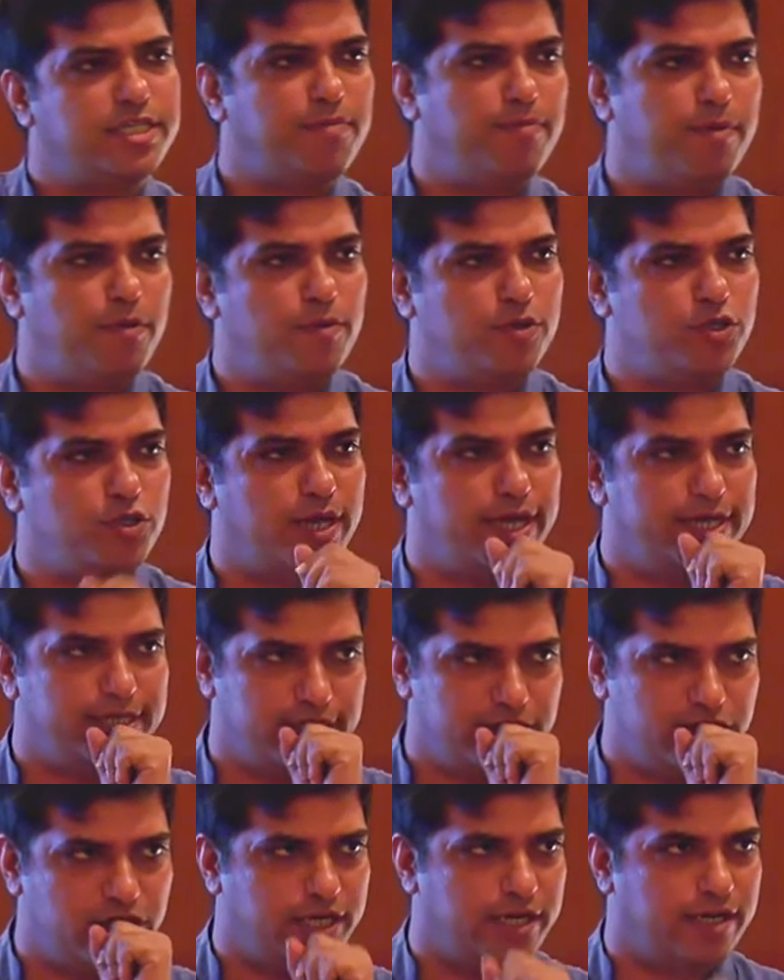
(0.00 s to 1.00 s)
simple
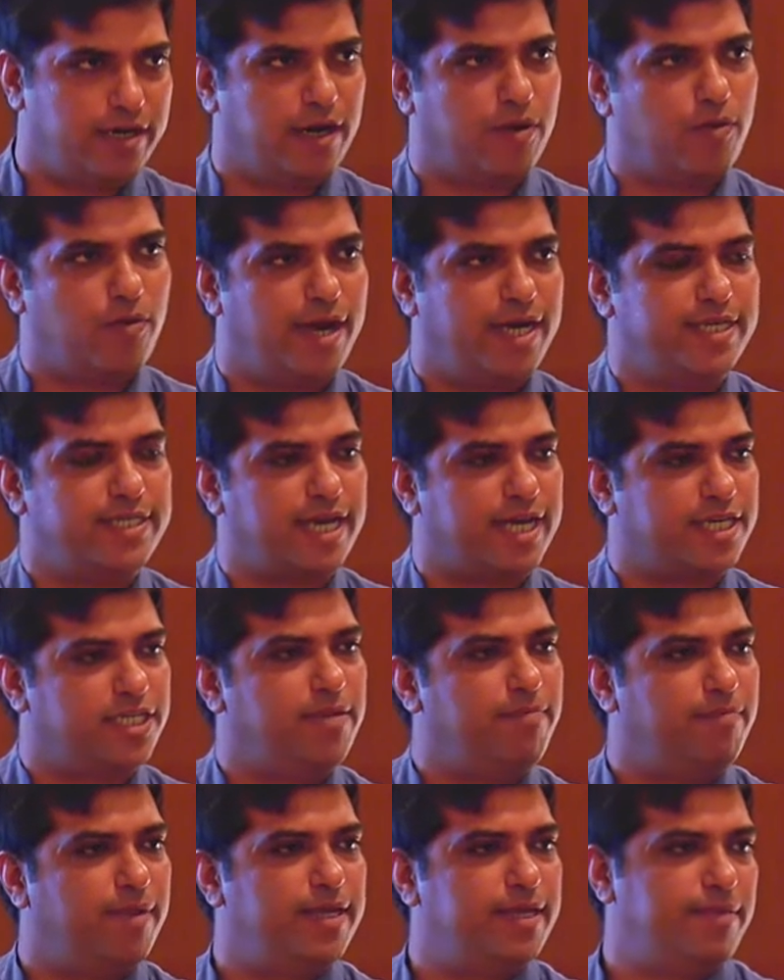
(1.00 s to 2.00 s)
visualization requires
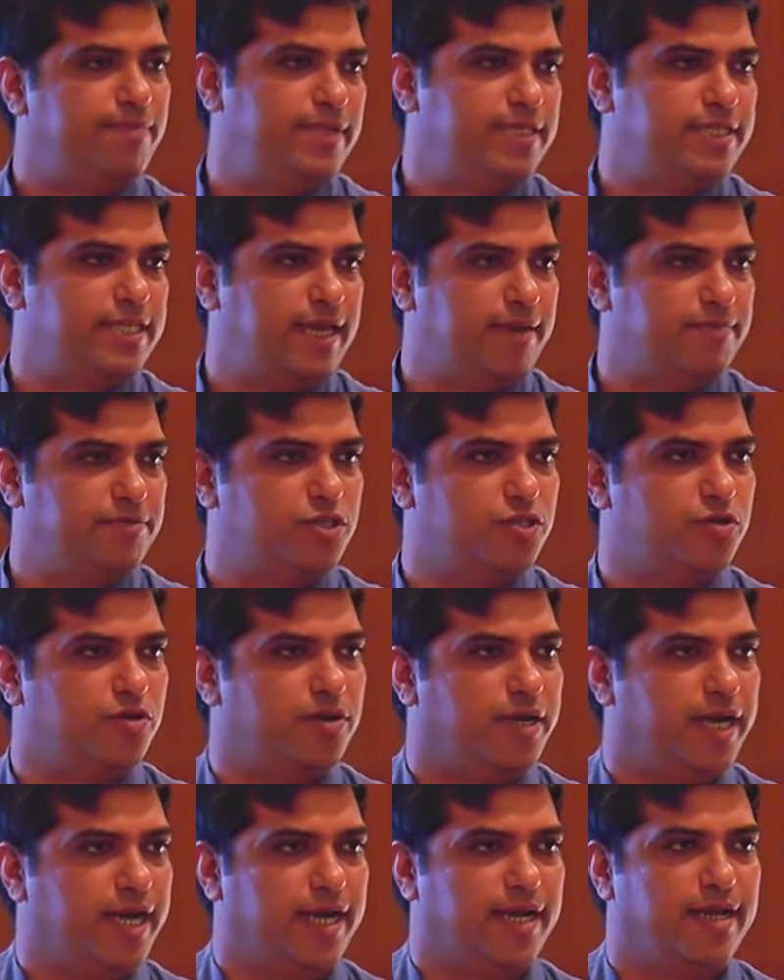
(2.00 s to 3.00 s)
actually multiple steps to
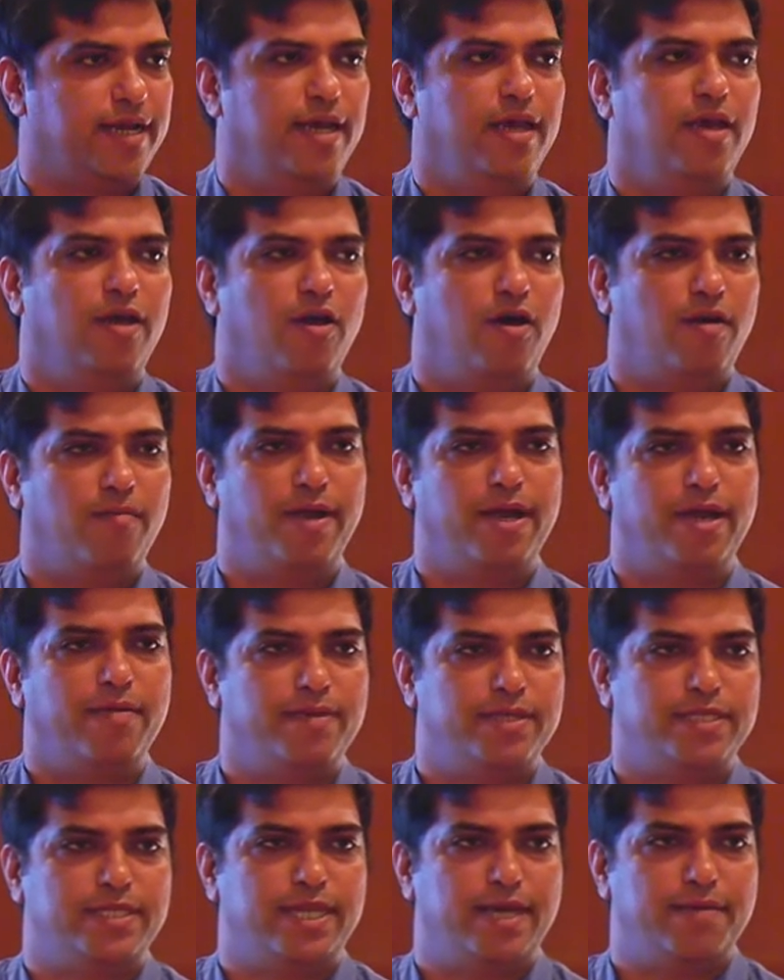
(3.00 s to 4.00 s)
create or
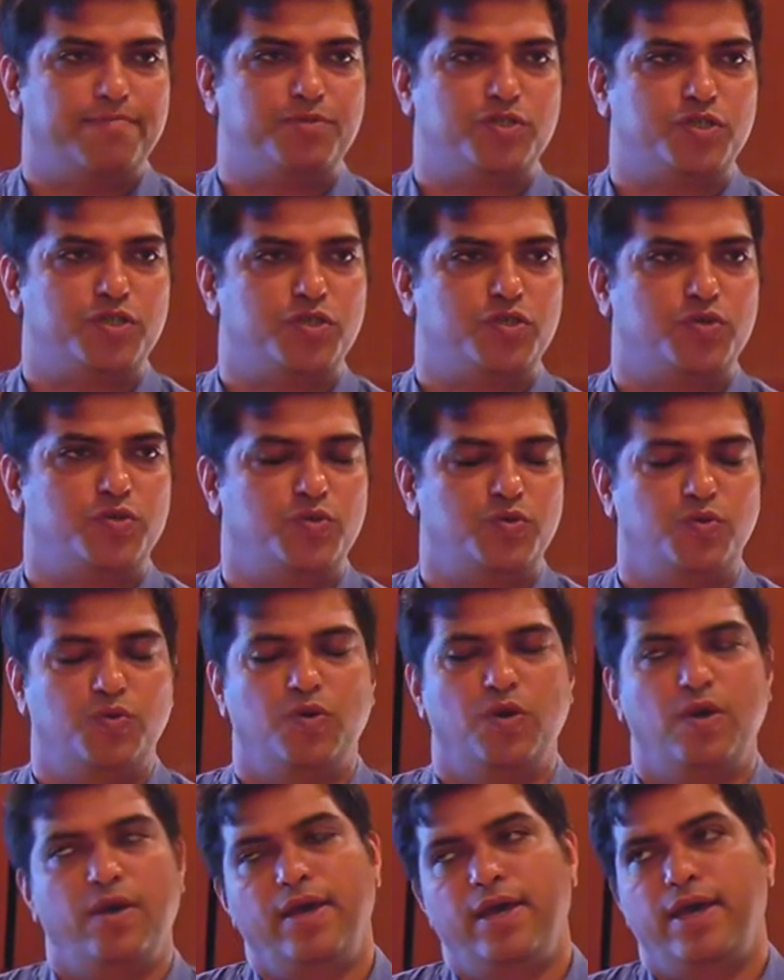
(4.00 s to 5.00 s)
multiple steps to
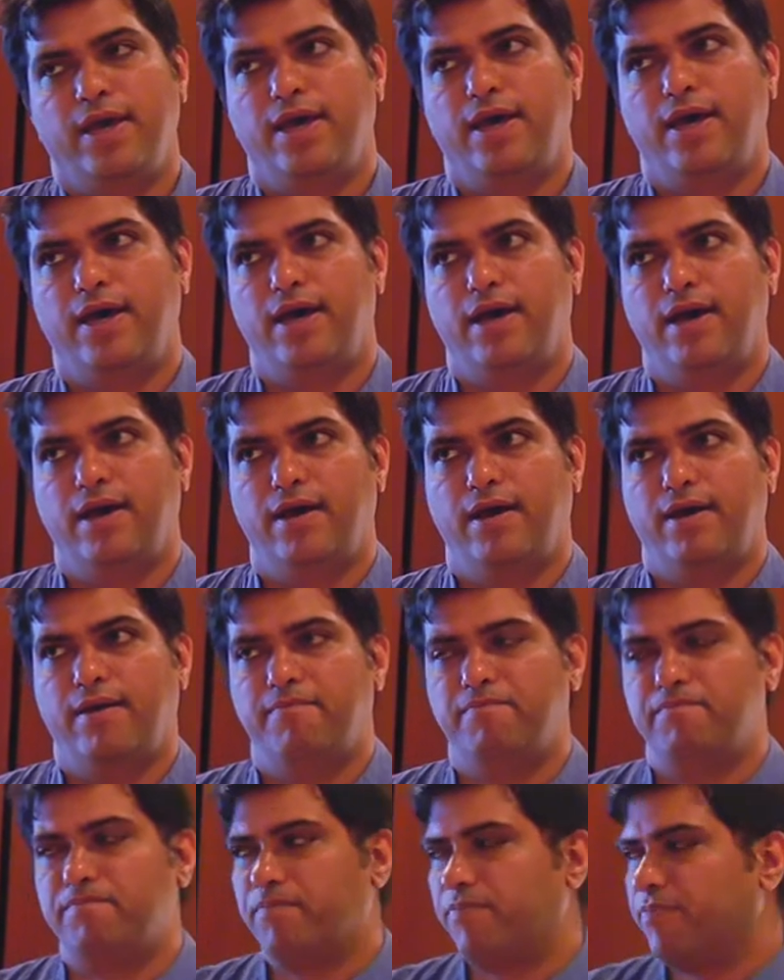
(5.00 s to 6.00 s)

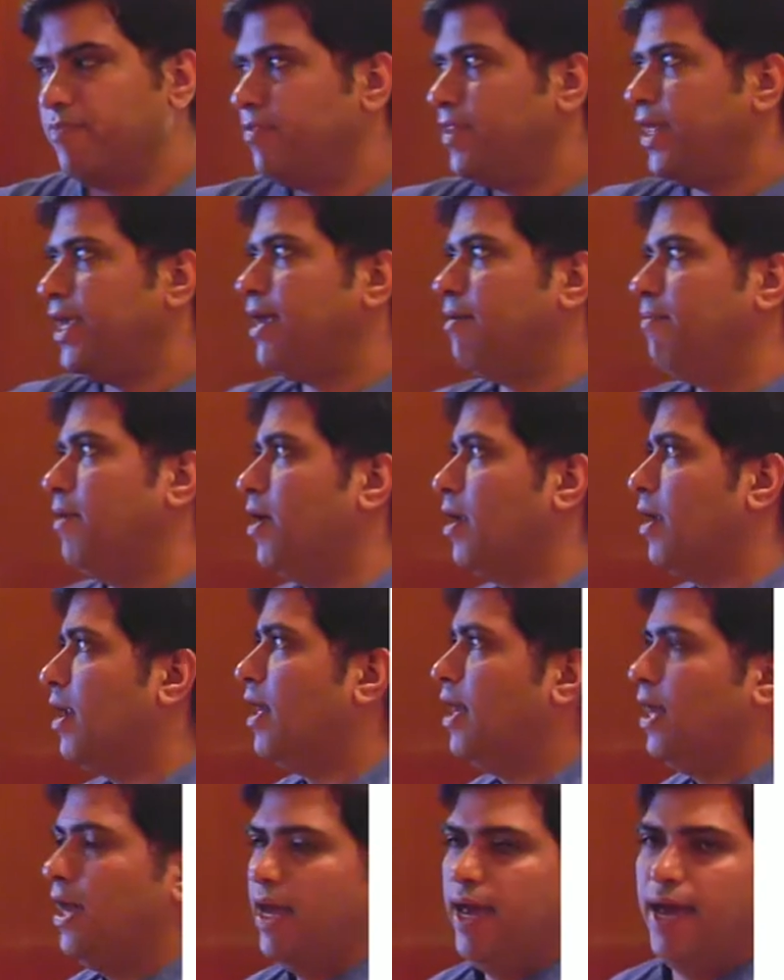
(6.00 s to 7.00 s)
um, think about.
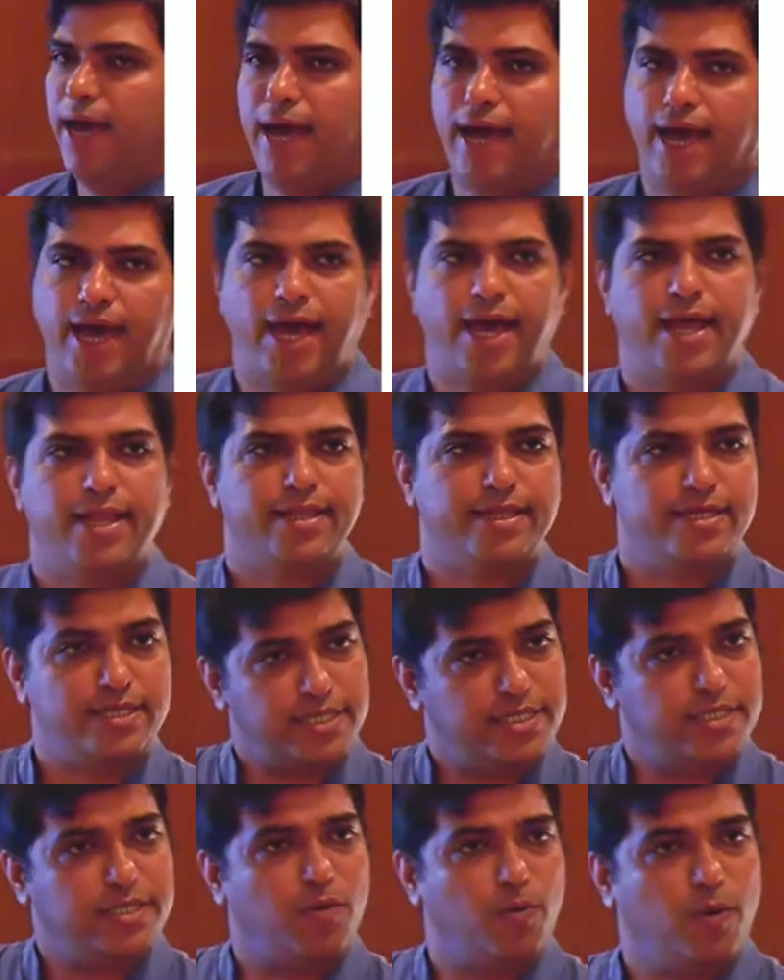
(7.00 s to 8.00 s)
And this
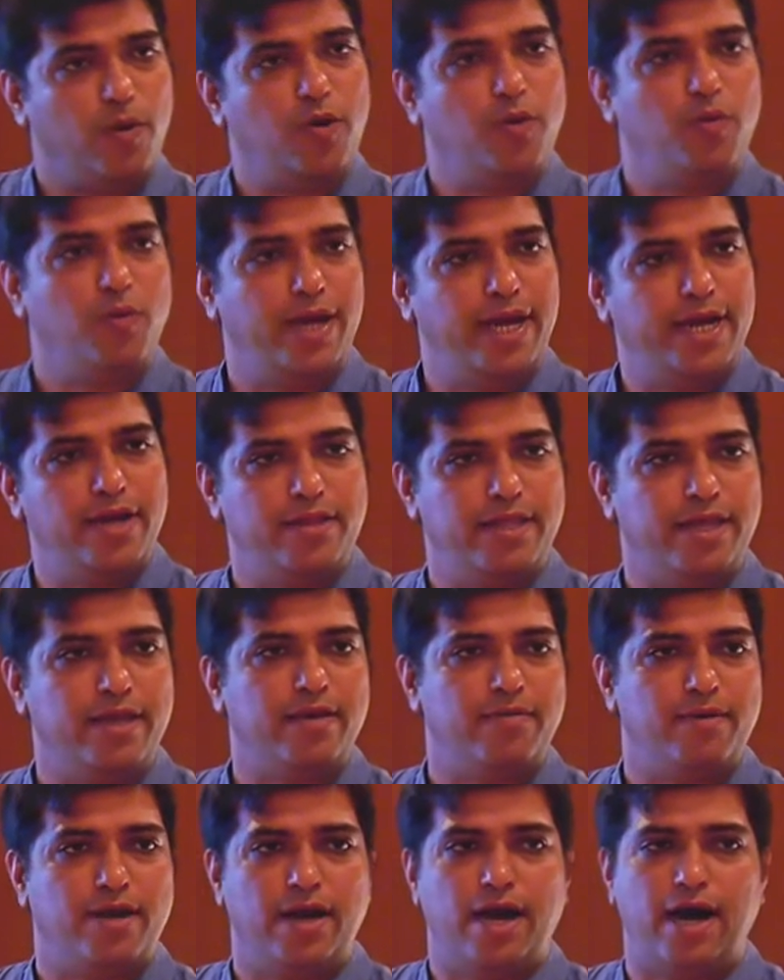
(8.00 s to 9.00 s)
is a good way to think
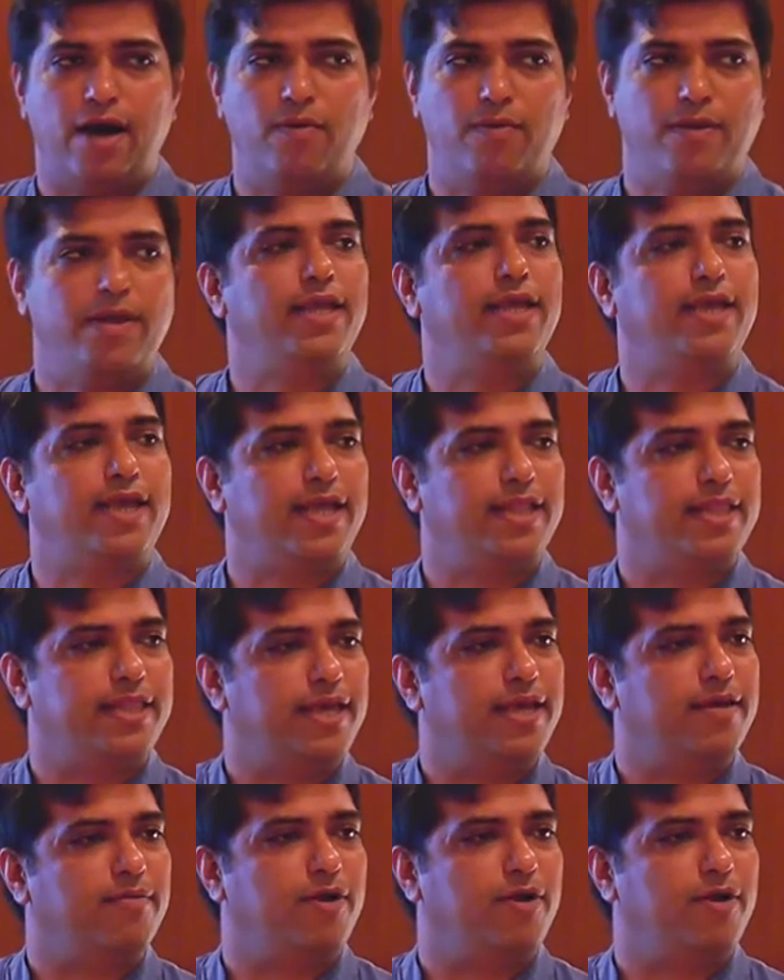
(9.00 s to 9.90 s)
about how we can think